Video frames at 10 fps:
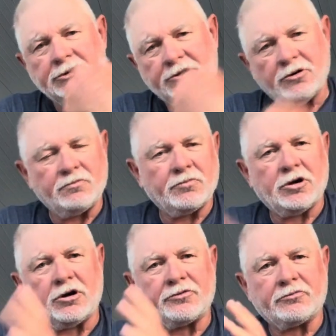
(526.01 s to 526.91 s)
Don't
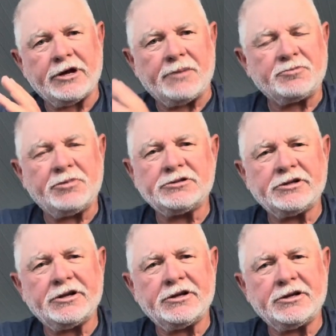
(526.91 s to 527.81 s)
block the ramp, especially
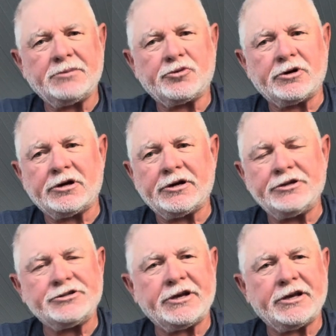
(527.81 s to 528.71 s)
at Indian Prairie,
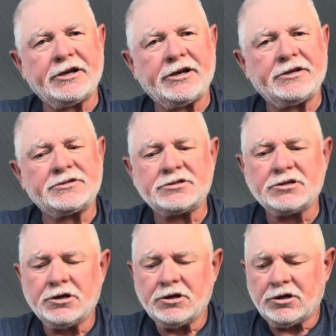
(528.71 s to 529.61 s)
J&S,
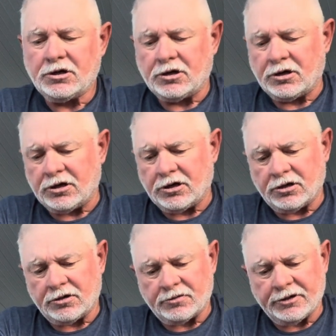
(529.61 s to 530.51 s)

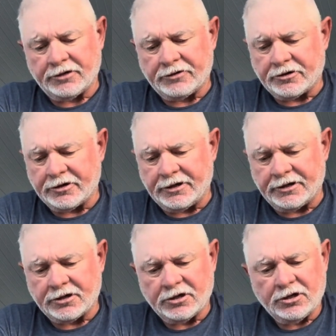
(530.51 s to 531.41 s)
Henry
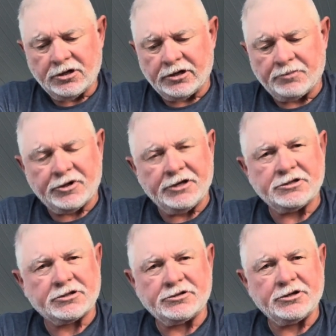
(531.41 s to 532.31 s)
Creek, them
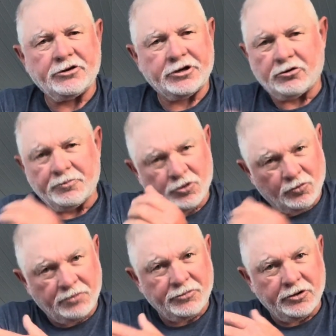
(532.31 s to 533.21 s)
places, because you know you can only put
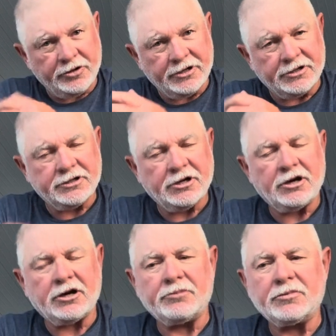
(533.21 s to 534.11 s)
one boat in at a
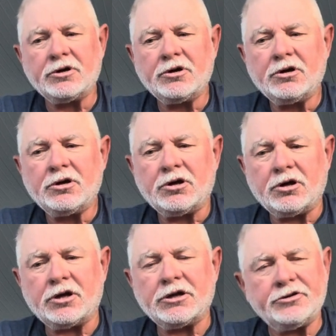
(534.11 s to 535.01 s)
time.
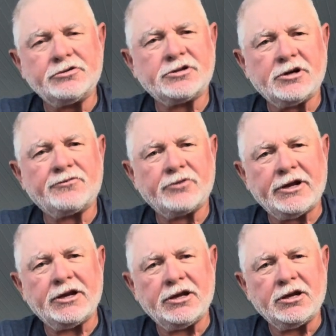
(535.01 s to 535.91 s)
Get your stuff
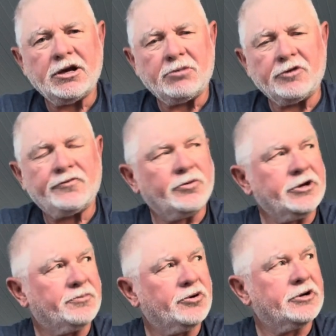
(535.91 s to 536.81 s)
ready before
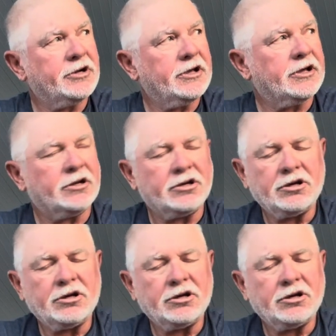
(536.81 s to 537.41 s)
you put it in.